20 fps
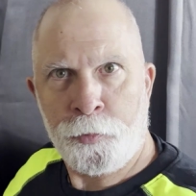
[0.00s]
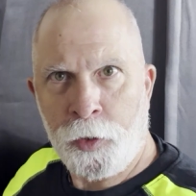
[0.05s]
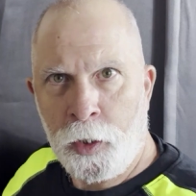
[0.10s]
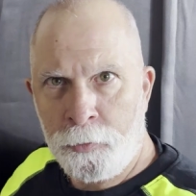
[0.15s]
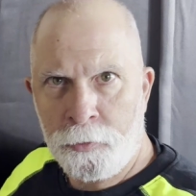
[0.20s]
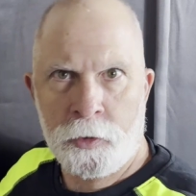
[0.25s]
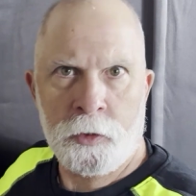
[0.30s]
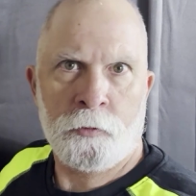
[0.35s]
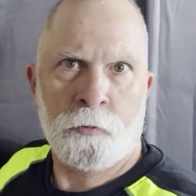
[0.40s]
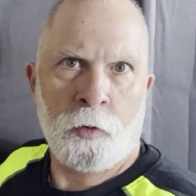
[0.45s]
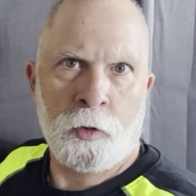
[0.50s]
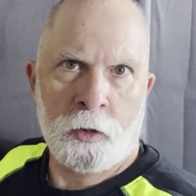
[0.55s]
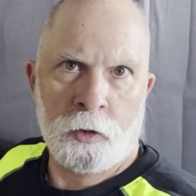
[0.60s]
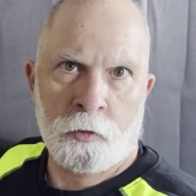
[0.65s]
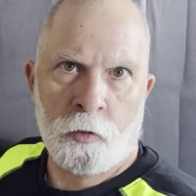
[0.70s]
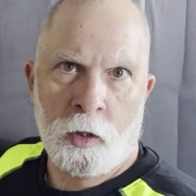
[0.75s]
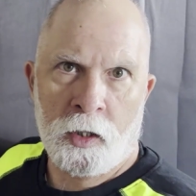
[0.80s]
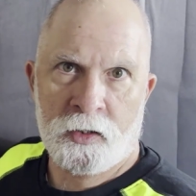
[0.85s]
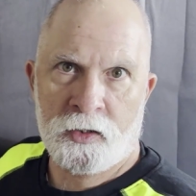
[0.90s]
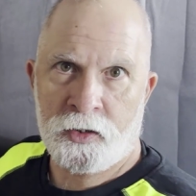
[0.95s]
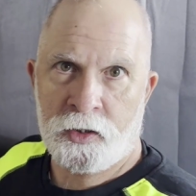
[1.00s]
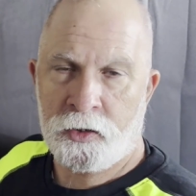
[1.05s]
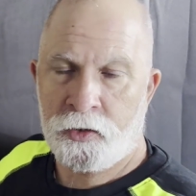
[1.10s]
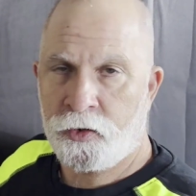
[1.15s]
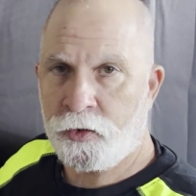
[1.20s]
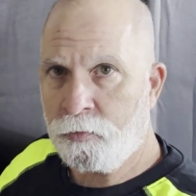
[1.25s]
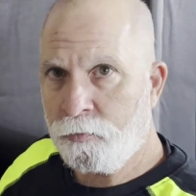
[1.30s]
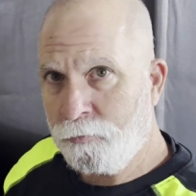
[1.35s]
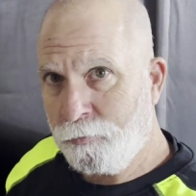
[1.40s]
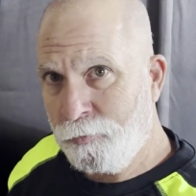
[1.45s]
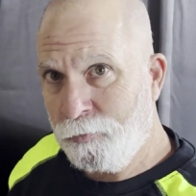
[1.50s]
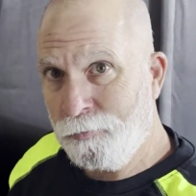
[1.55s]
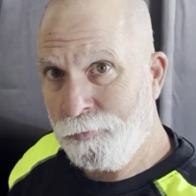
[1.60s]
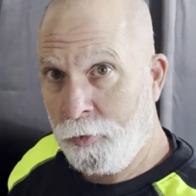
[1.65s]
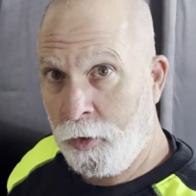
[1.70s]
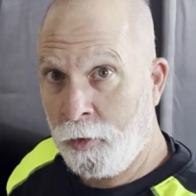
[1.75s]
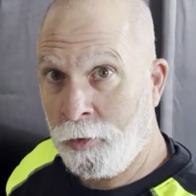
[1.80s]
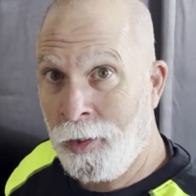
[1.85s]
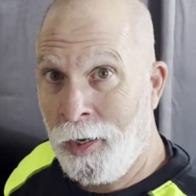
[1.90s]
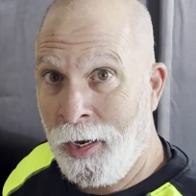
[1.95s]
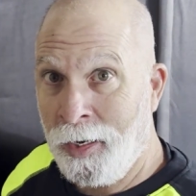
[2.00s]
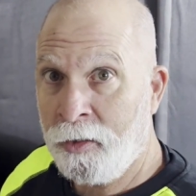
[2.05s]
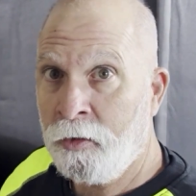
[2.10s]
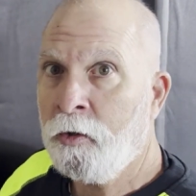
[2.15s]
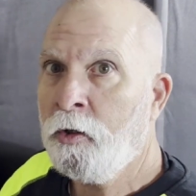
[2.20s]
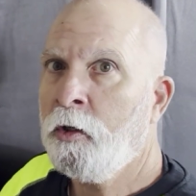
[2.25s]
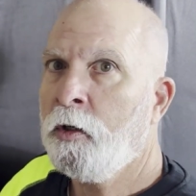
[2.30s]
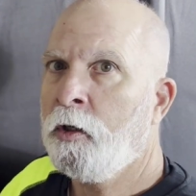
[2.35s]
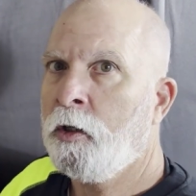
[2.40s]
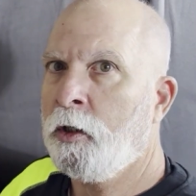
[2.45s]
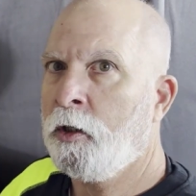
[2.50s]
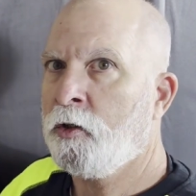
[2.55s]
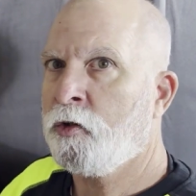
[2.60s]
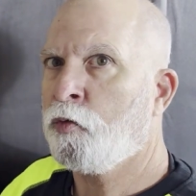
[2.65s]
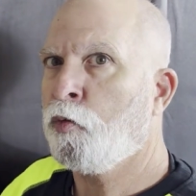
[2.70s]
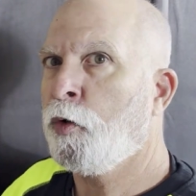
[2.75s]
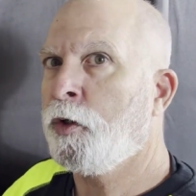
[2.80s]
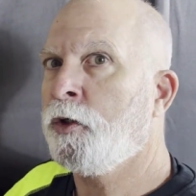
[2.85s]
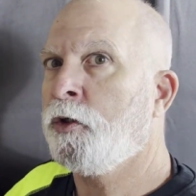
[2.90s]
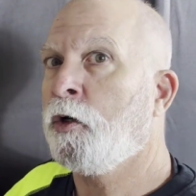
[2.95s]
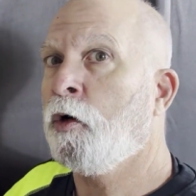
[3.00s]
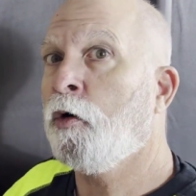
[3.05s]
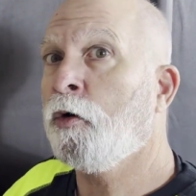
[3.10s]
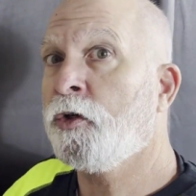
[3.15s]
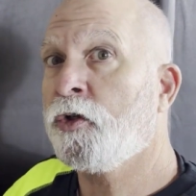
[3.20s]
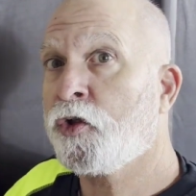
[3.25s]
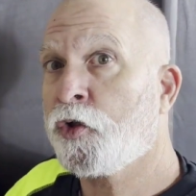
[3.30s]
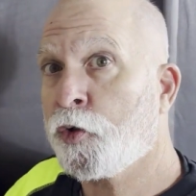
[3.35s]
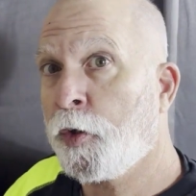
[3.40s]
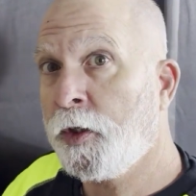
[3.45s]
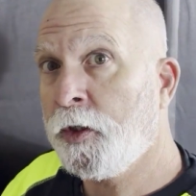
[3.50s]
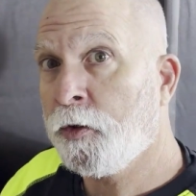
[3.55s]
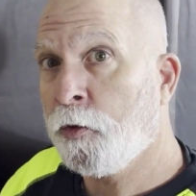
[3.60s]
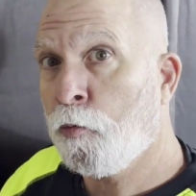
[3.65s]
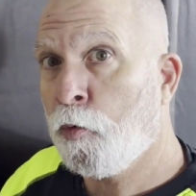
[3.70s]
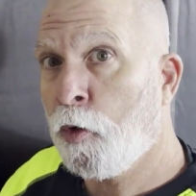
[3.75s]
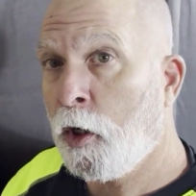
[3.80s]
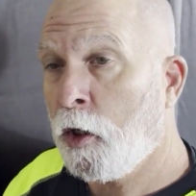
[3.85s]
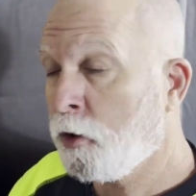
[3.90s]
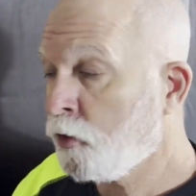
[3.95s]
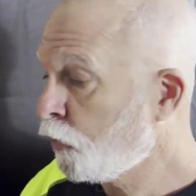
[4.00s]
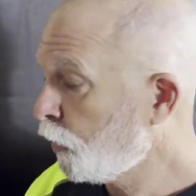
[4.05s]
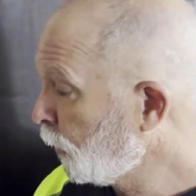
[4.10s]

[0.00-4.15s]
probably going to run across this a lot, is when you go to straighten the walls,